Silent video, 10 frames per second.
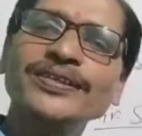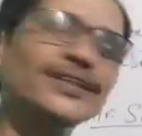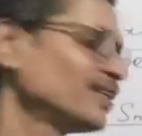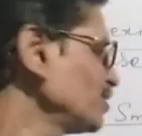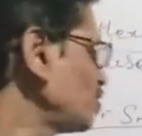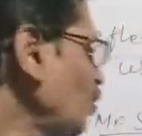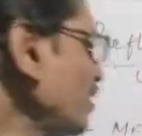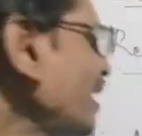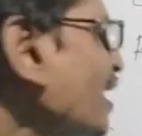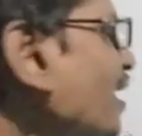So we
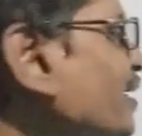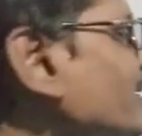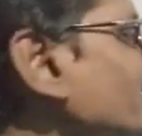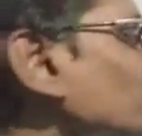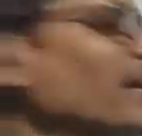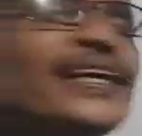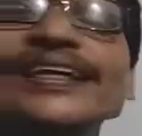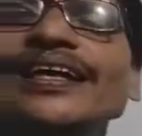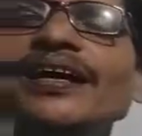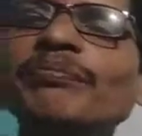cannot
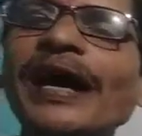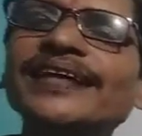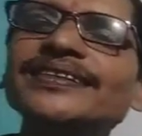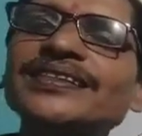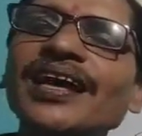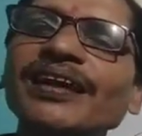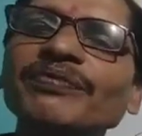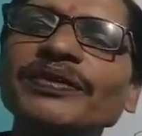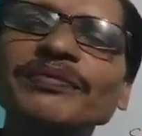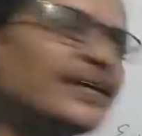make
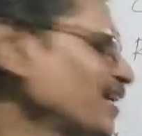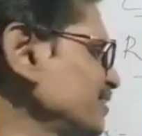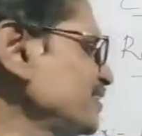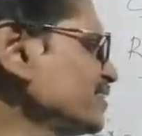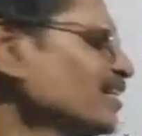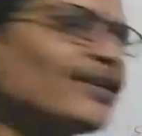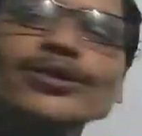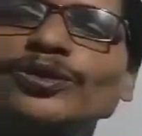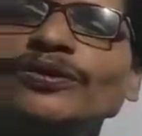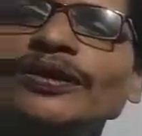myself, because it is
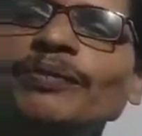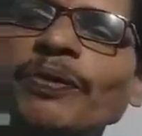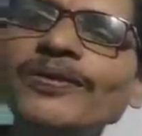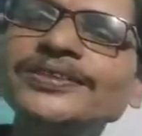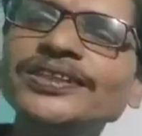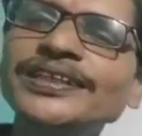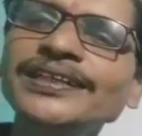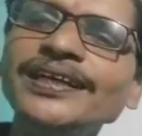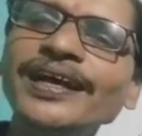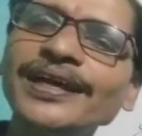also
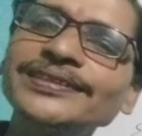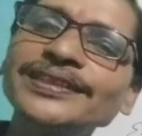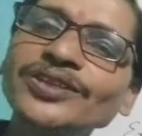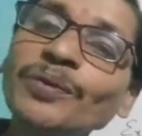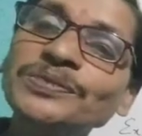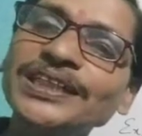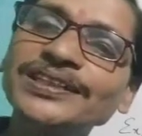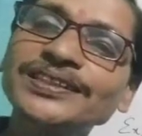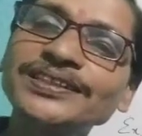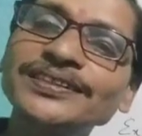functioning as a
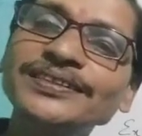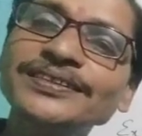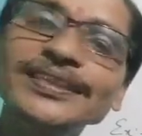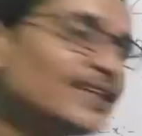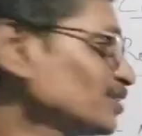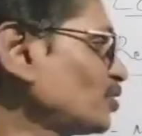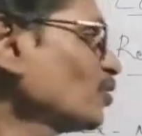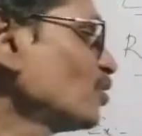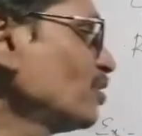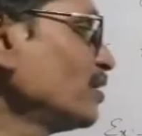subject. So